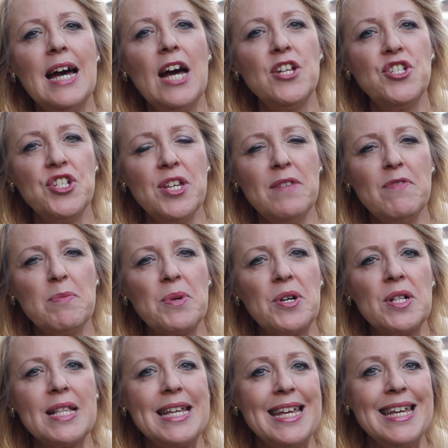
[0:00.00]
achievable
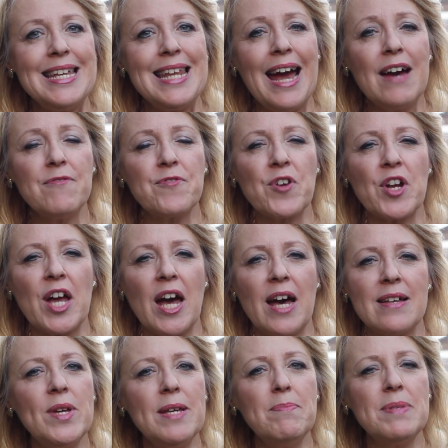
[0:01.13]
in
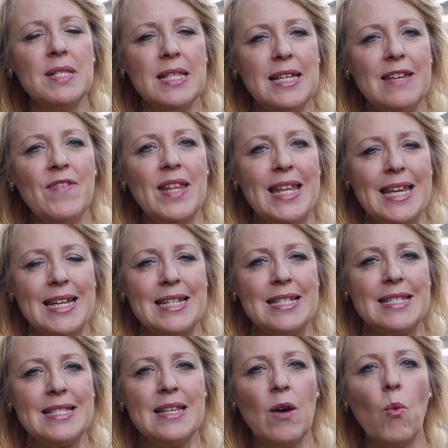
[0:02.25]
Africa? We believe it
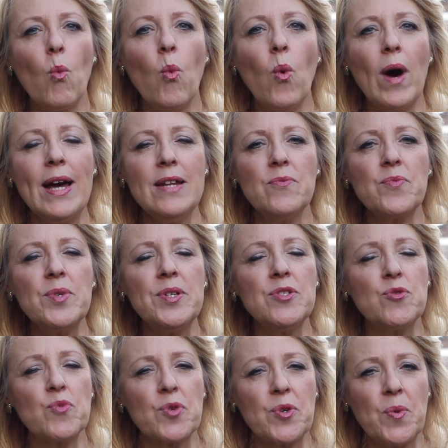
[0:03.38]
is. What
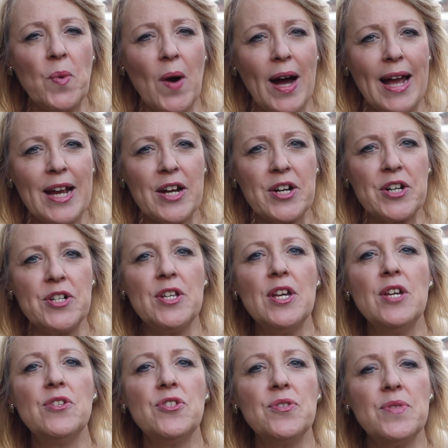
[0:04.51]
is required
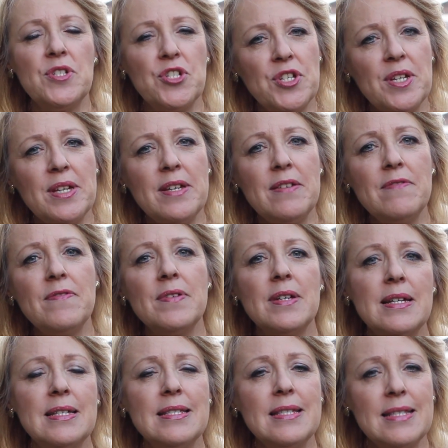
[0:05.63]
to achieve
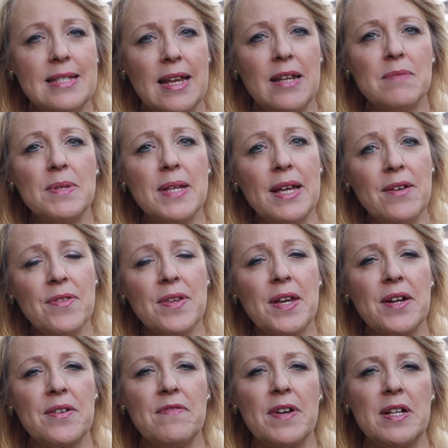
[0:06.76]
sustainable
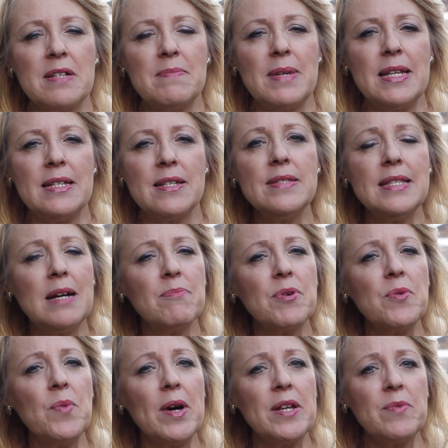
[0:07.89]
healthcare development? Number
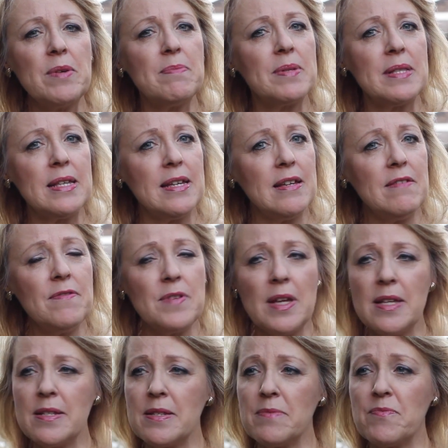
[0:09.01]
one, we believe,
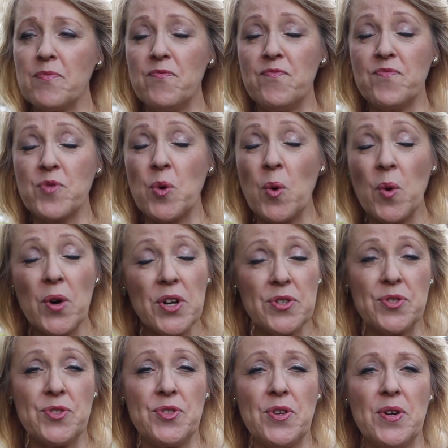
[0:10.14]
and the
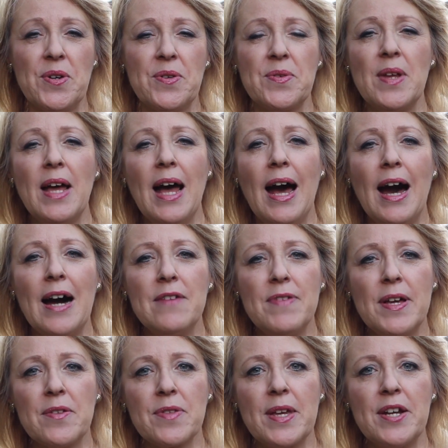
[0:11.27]
cornerstone of
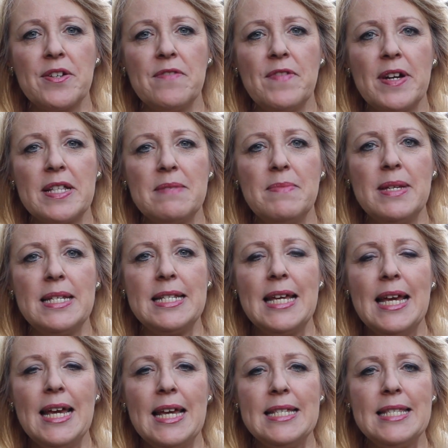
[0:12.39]
healthcare development
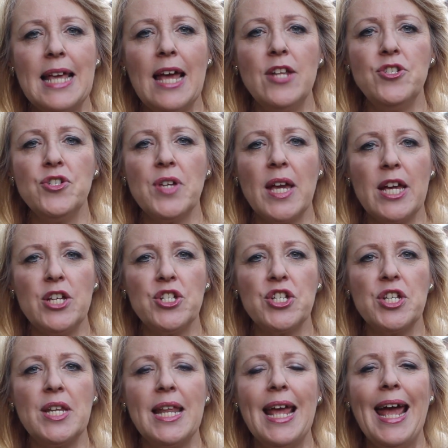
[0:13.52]
is
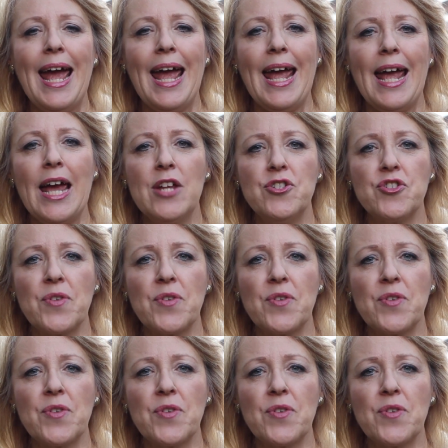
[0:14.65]
education and